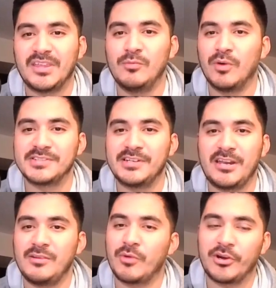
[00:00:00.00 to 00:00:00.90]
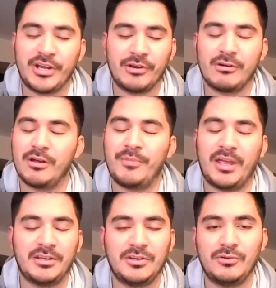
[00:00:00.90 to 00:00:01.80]
He wasn't anywhere near him,
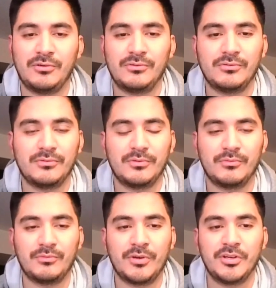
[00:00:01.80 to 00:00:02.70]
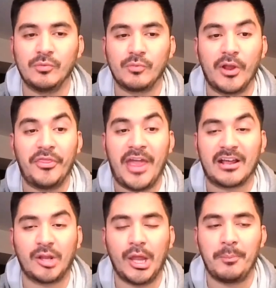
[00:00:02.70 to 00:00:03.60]
and you when you run
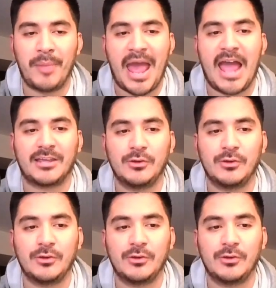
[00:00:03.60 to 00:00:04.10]
that clip back,